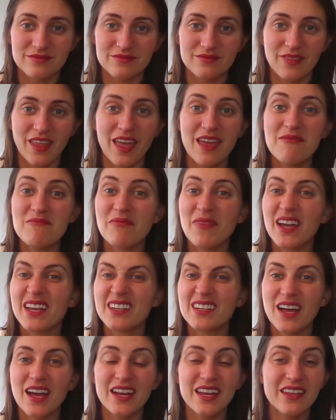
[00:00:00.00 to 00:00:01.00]
It might
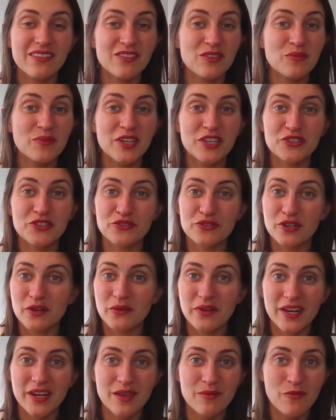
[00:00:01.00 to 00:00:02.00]
not even be true
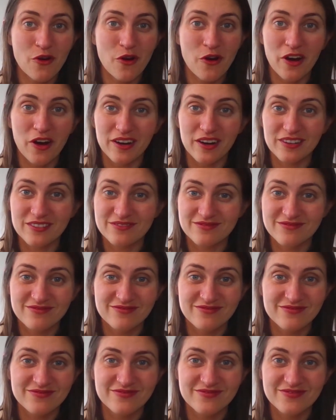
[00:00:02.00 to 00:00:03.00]
anymore.
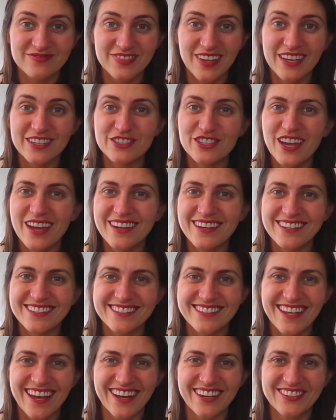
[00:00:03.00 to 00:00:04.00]
And check
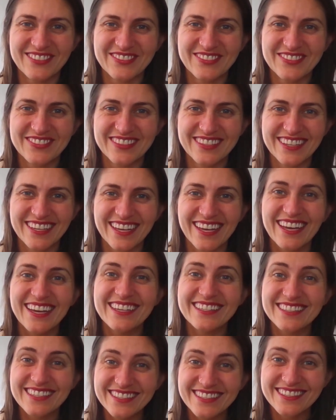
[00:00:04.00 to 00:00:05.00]
yourself. Is
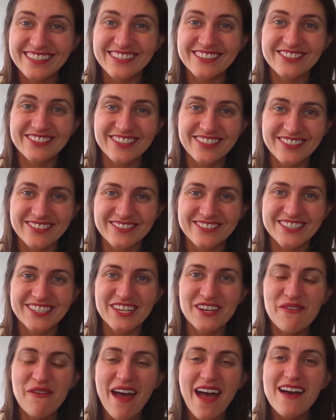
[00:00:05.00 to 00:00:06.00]
this true? Do
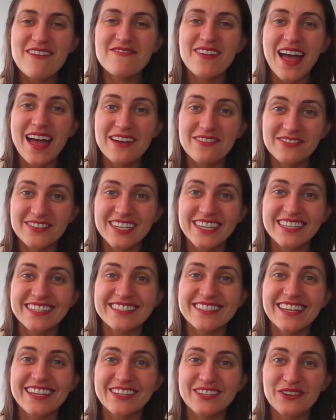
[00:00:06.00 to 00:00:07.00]
you have evidence
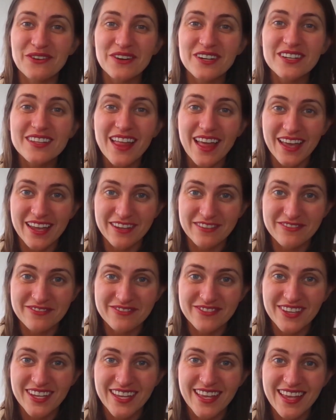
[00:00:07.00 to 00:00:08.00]
in your life
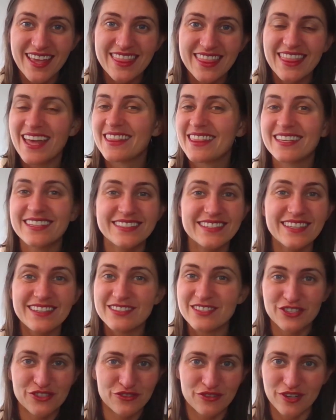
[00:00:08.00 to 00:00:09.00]
that this isn't
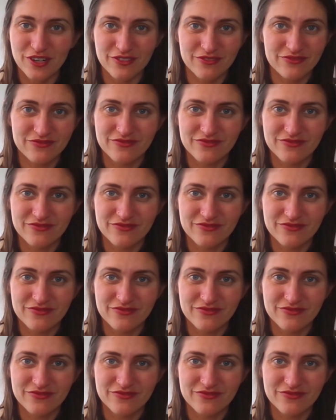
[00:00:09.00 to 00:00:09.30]
true?